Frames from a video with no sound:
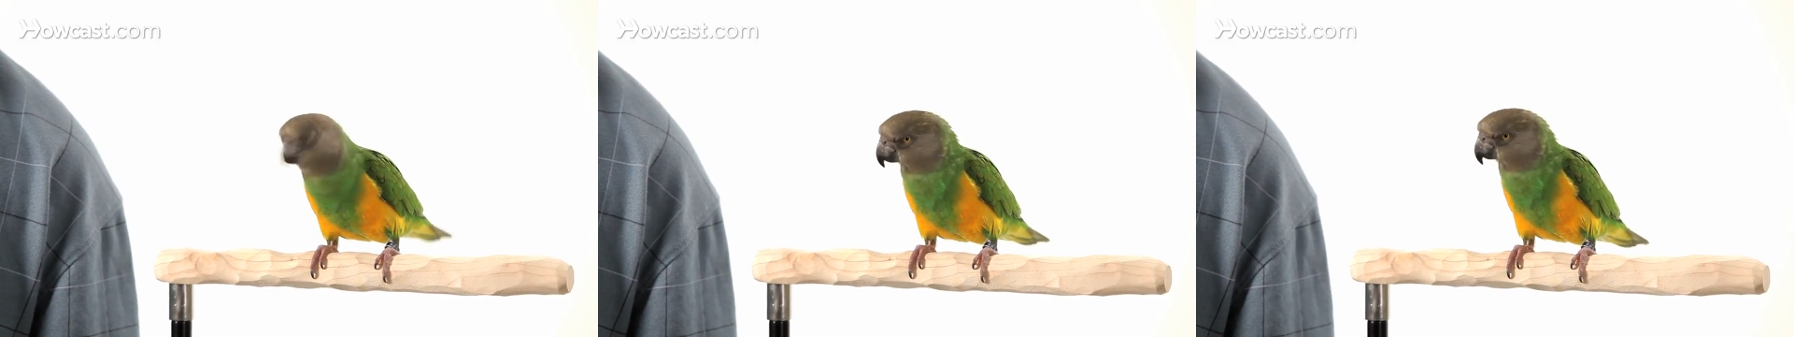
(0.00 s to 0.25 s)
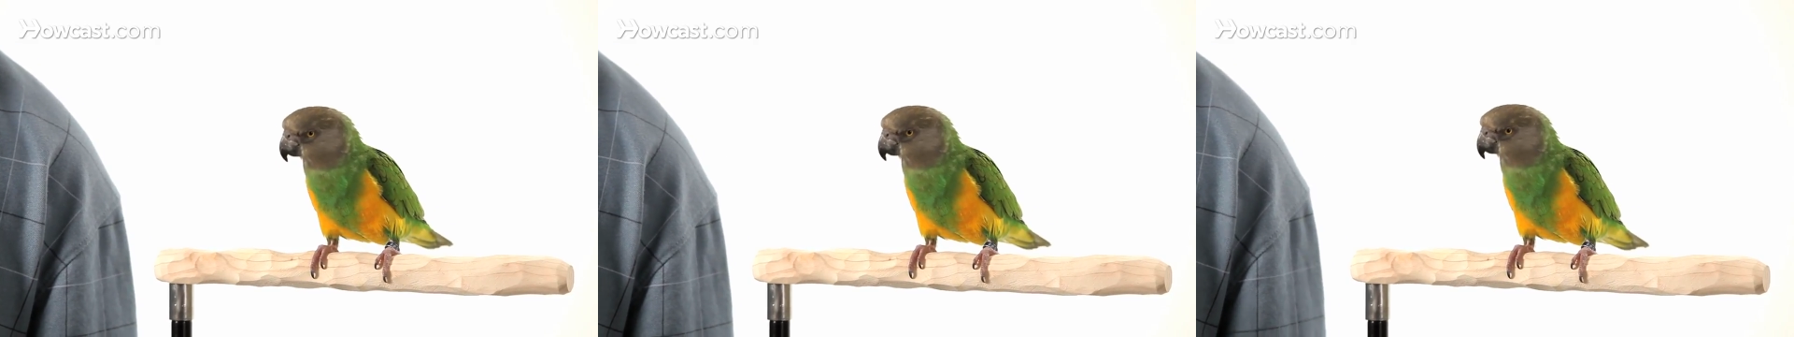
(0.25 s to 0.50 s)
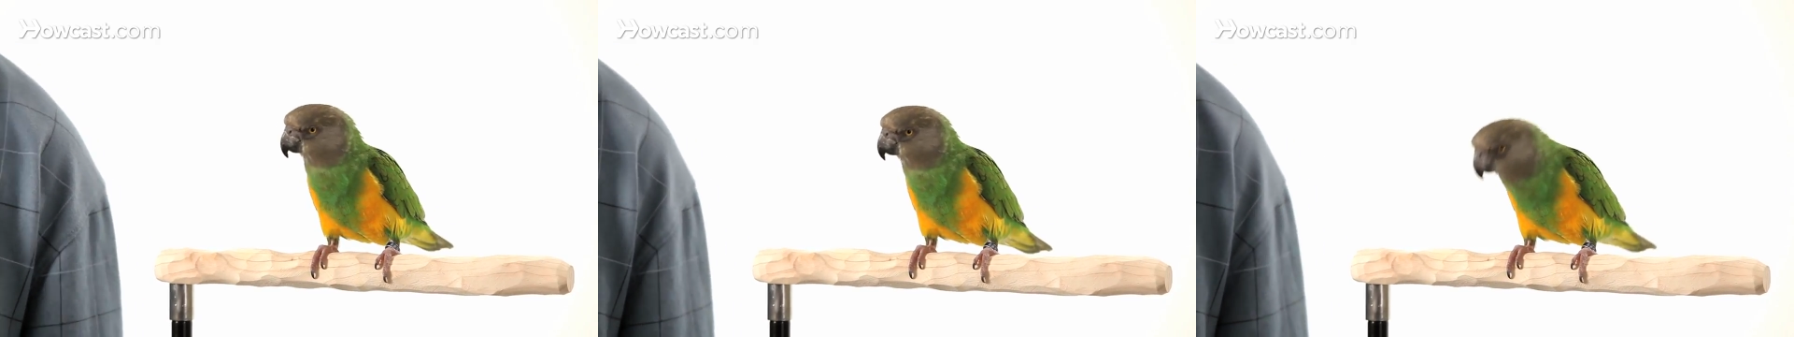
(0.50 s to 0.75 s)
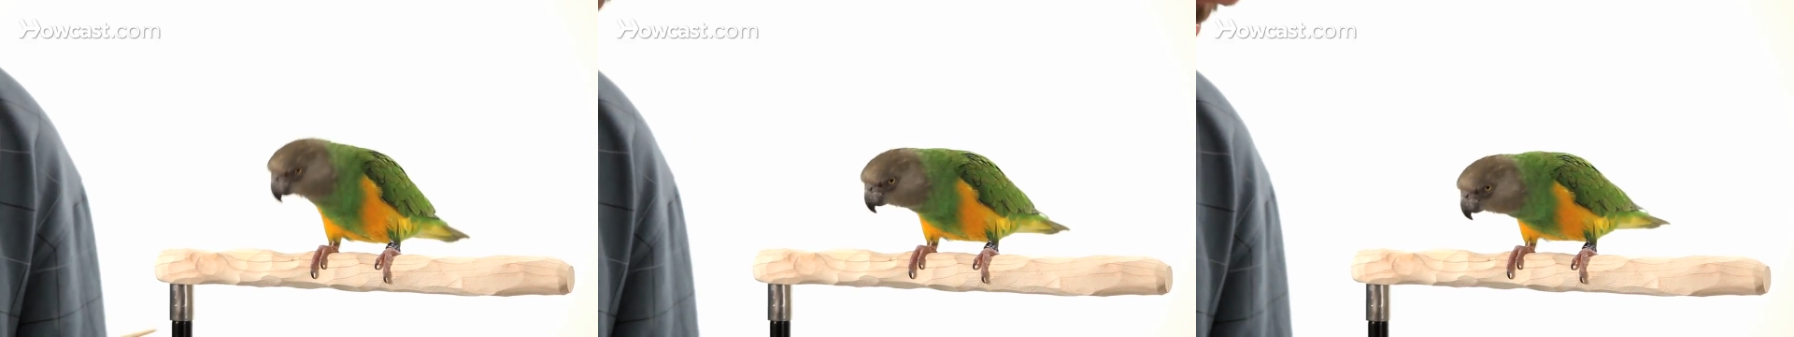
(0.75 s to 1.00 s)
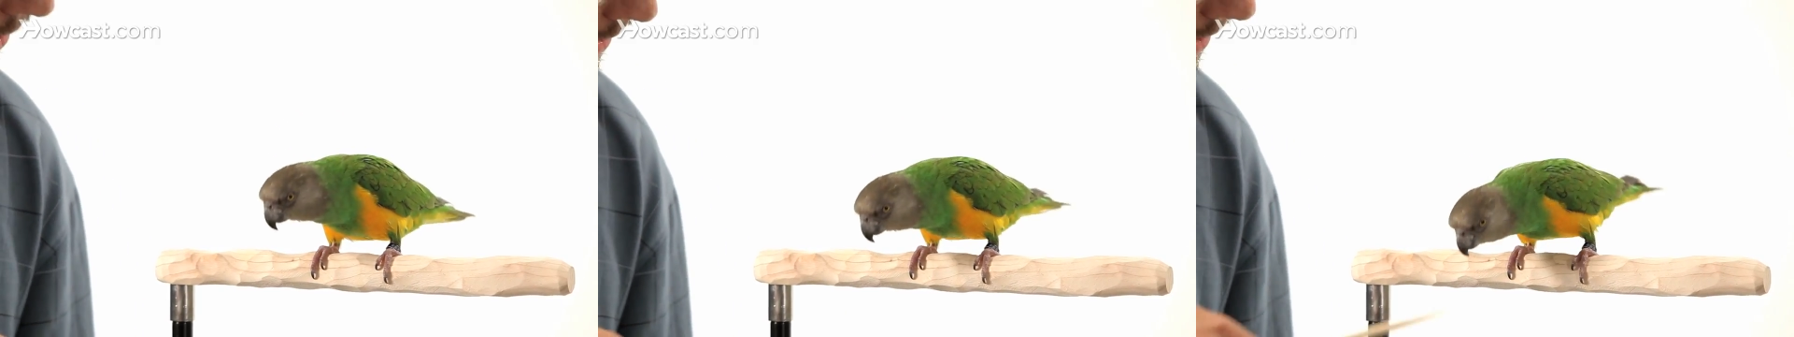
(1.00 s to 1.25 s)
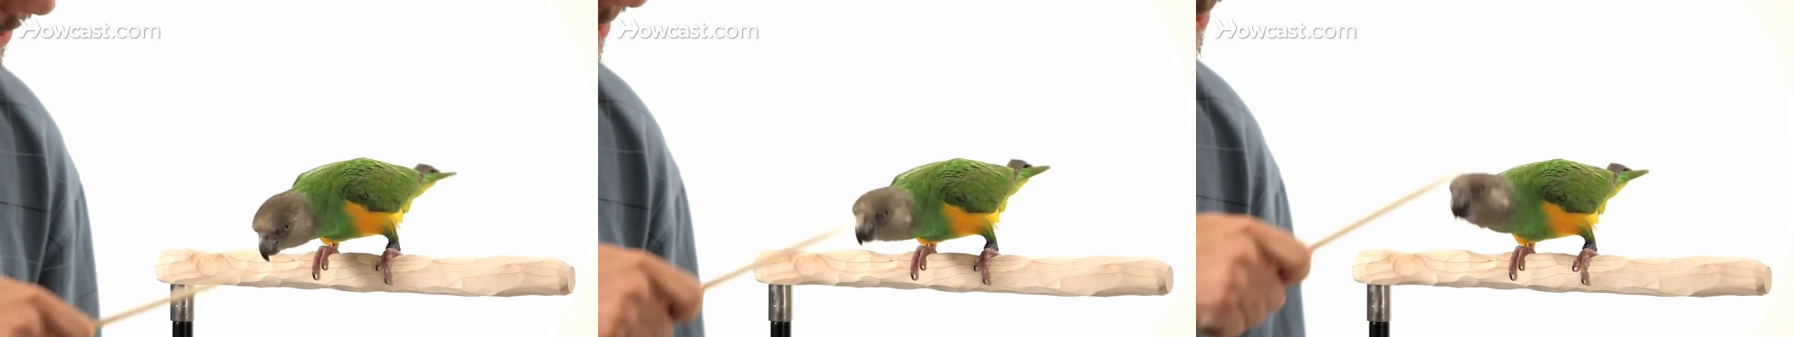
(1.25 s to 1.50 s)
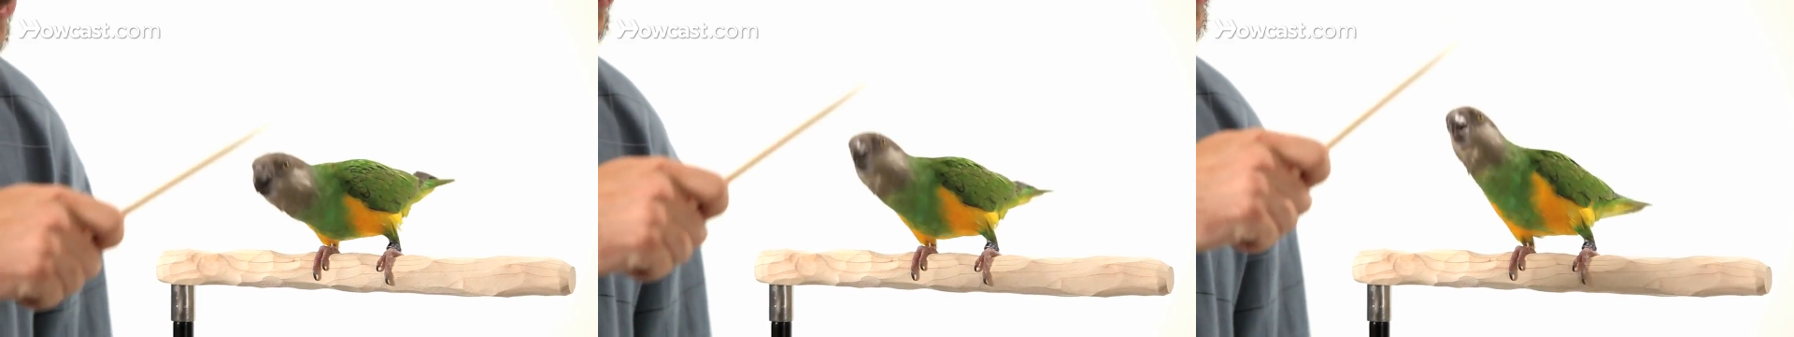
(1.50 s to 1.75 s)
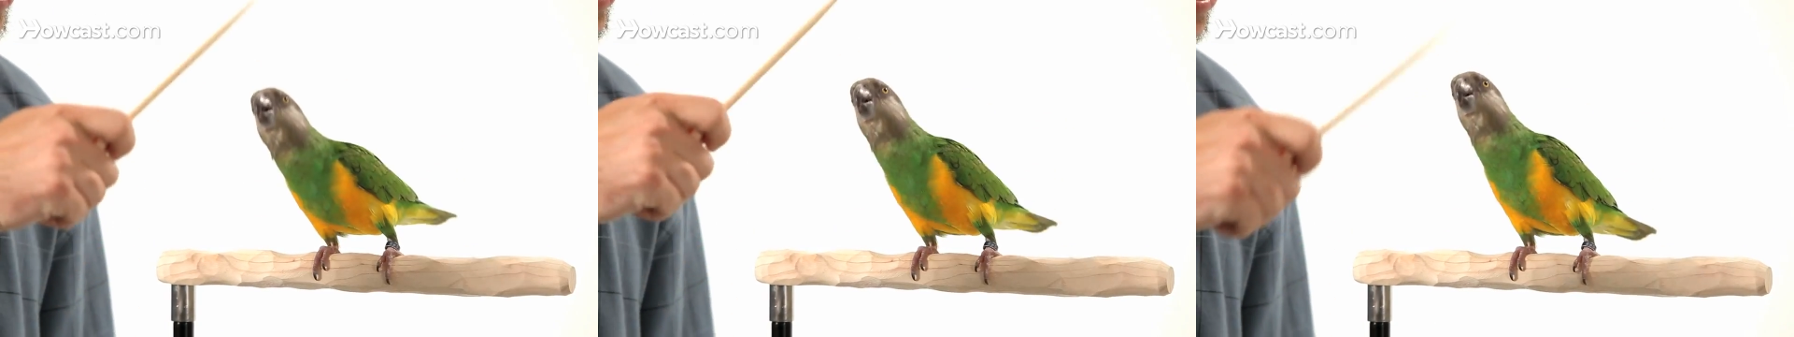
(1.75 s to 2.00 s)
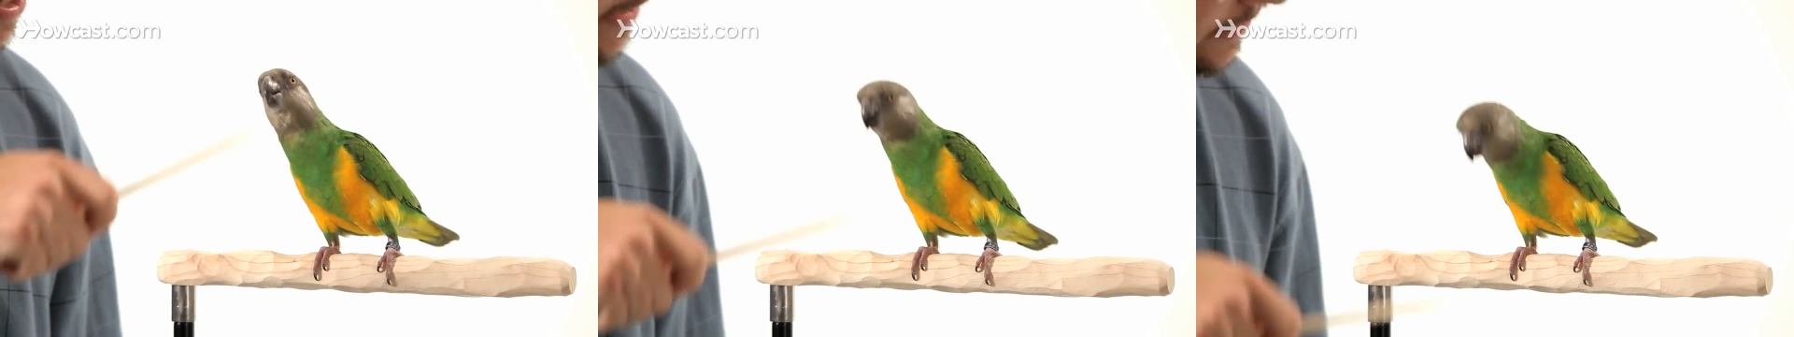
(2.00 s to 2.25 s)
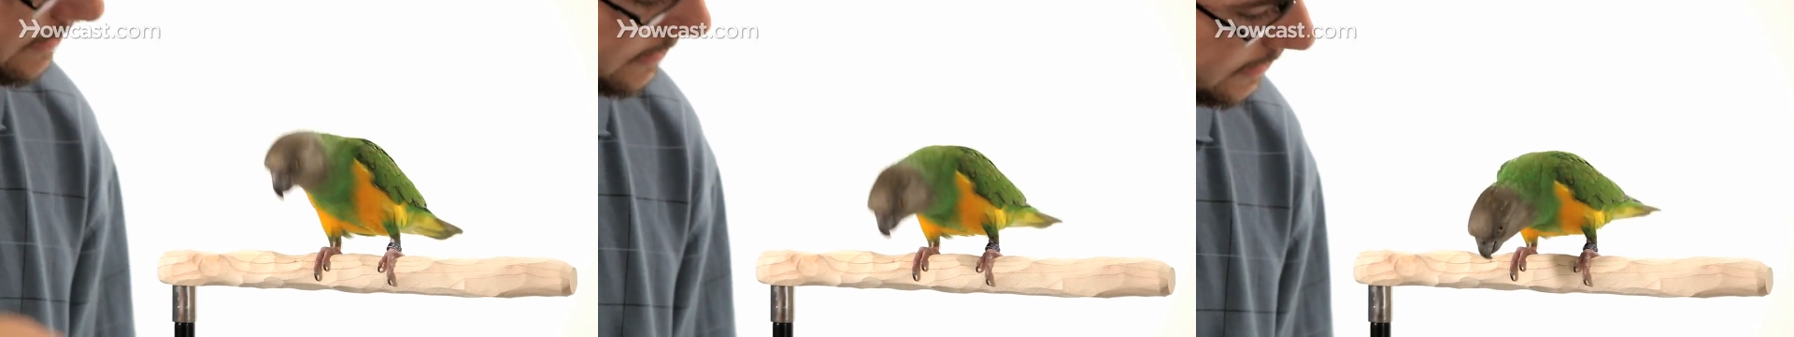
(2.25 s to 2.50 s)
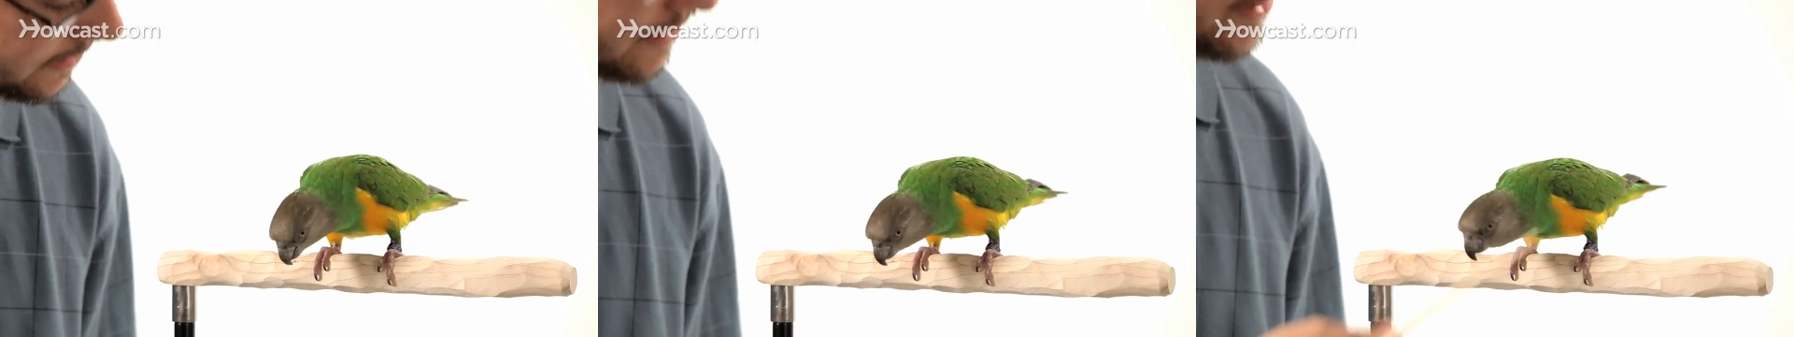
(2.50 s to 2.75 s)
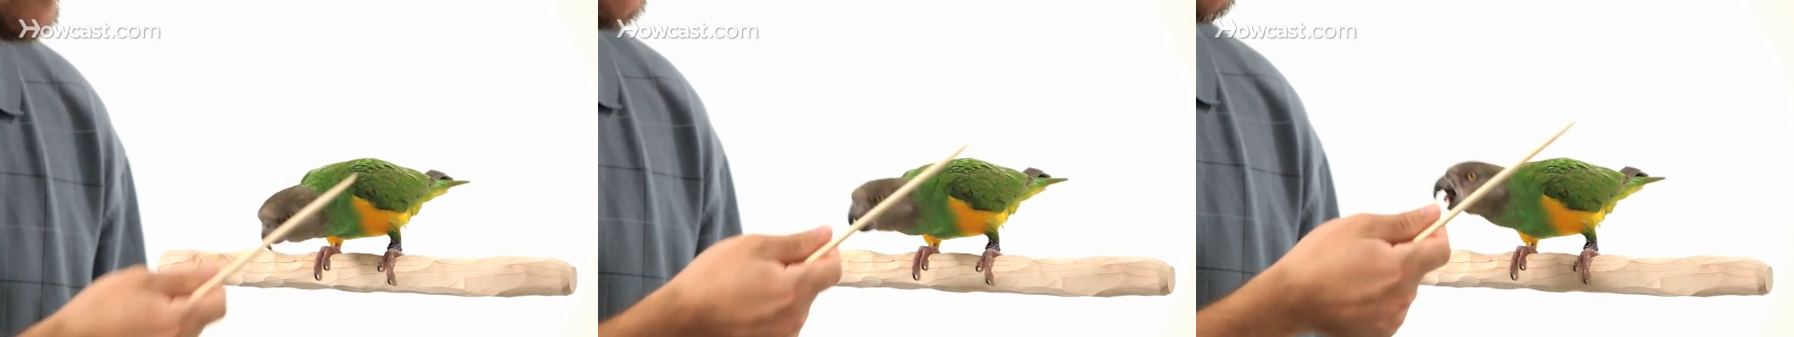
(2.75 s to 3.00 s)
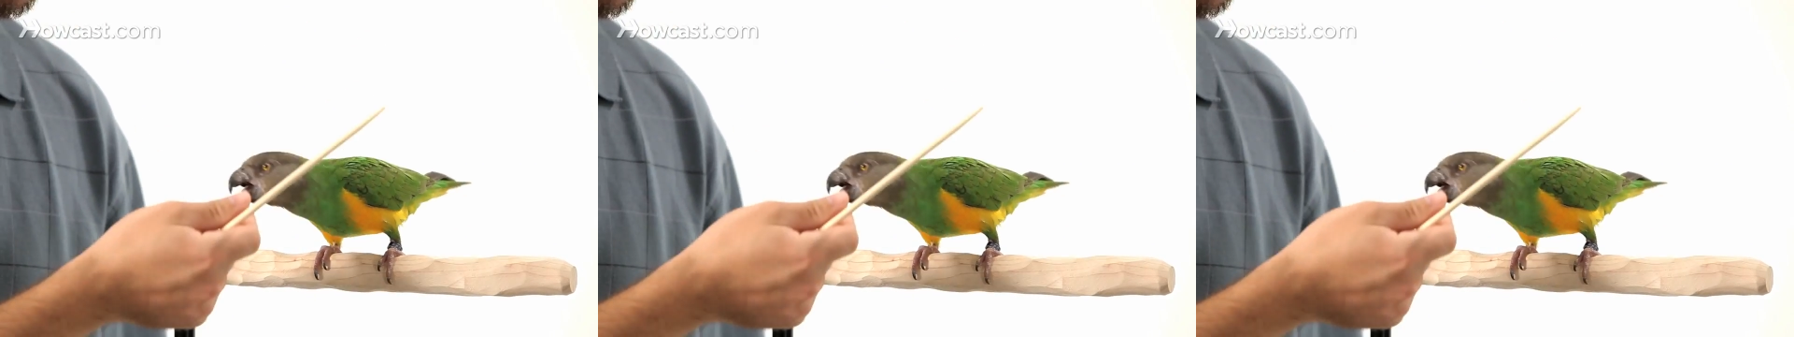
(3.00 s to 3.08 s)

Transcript: (no speaker visible)